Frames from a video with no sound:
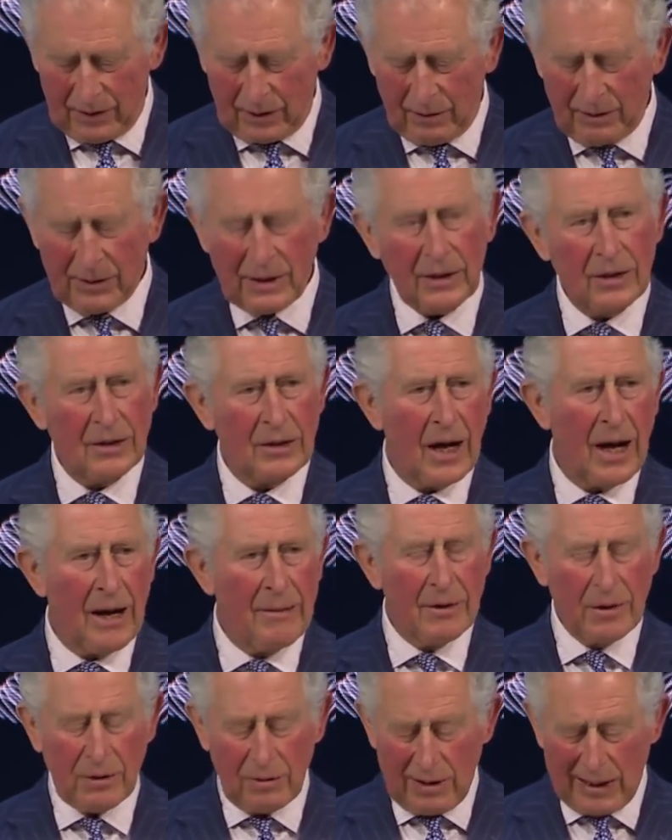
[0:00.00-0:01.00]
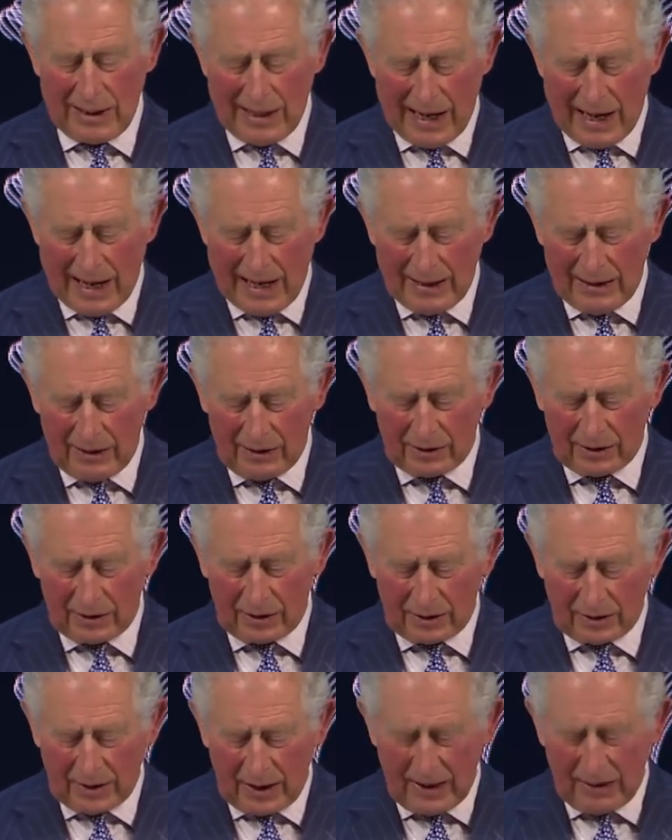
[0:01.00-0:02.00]
So it is time to align
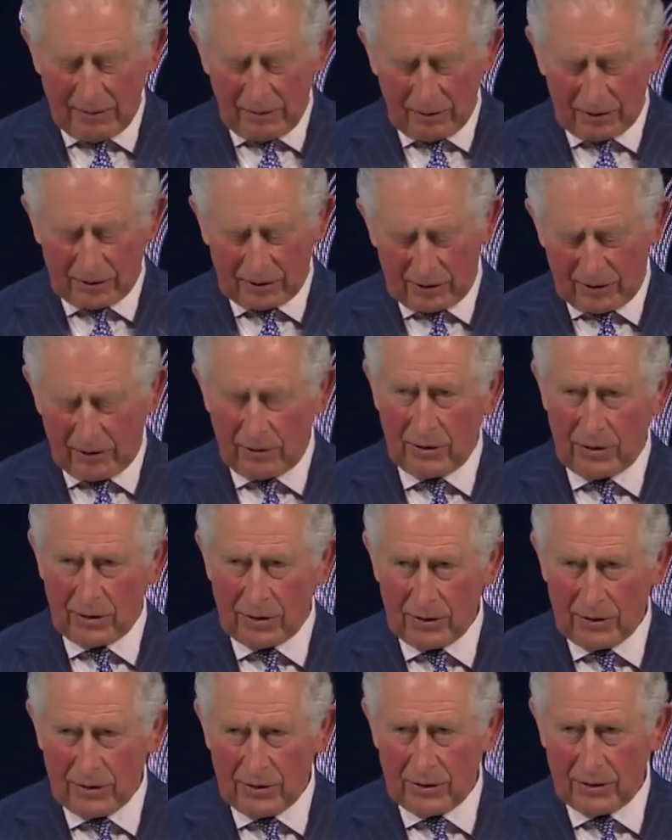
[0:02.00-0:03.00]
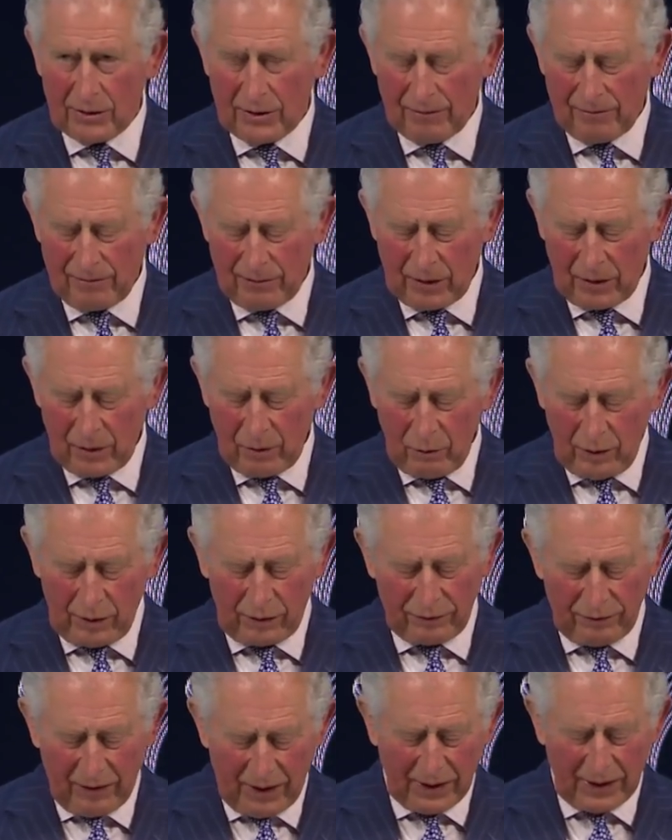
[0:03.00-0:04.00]
sustainable solutions
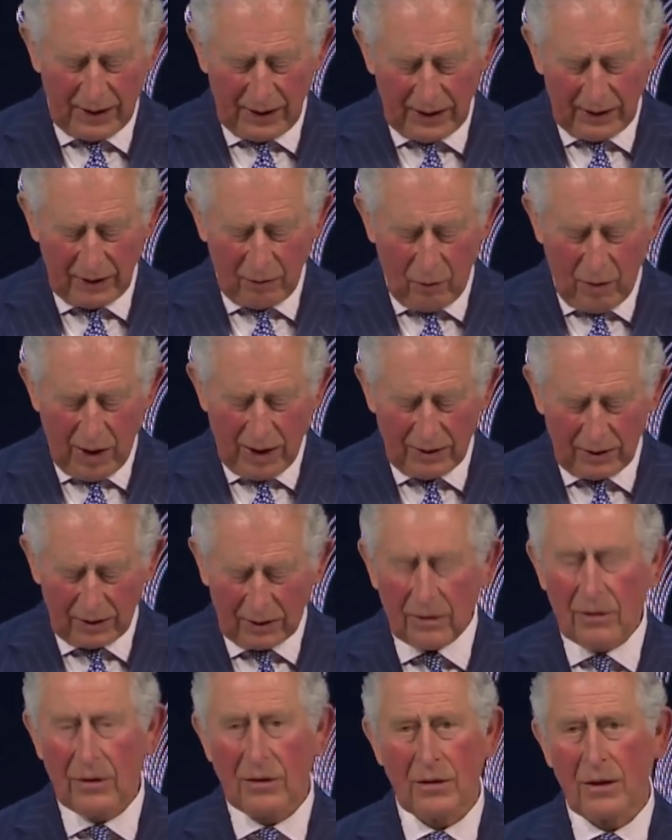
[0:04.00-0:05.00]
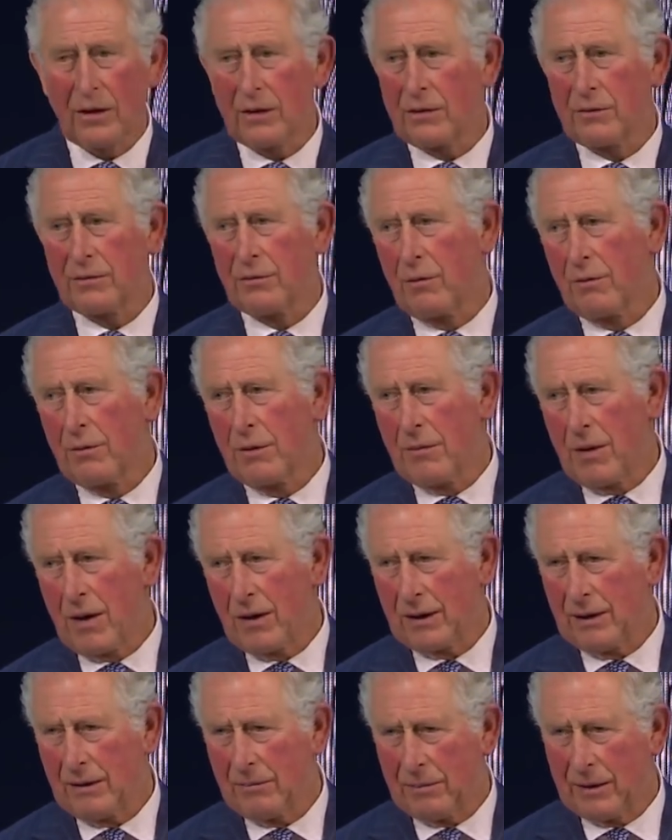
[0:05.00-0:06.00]
with funding in a way that can transform the
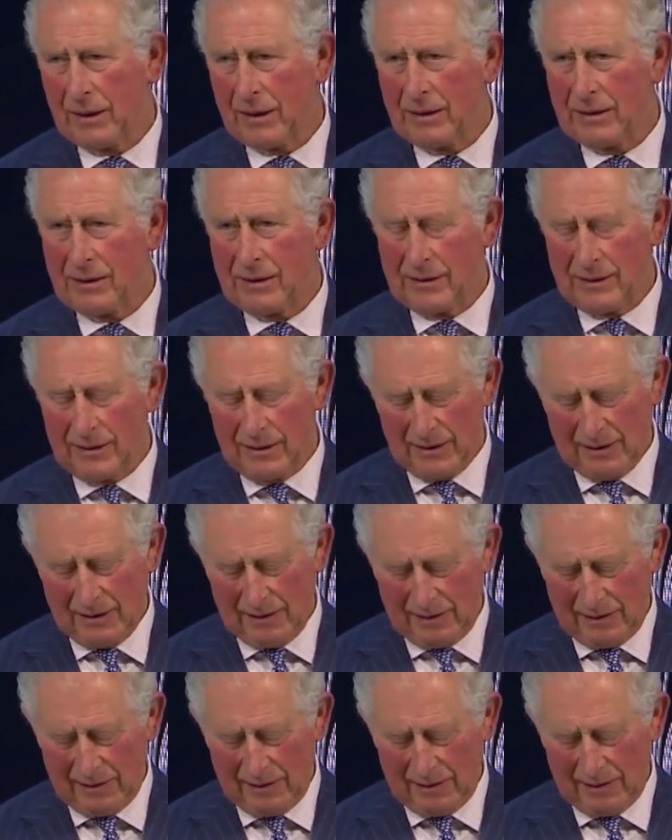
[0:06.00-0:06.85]
marketplace.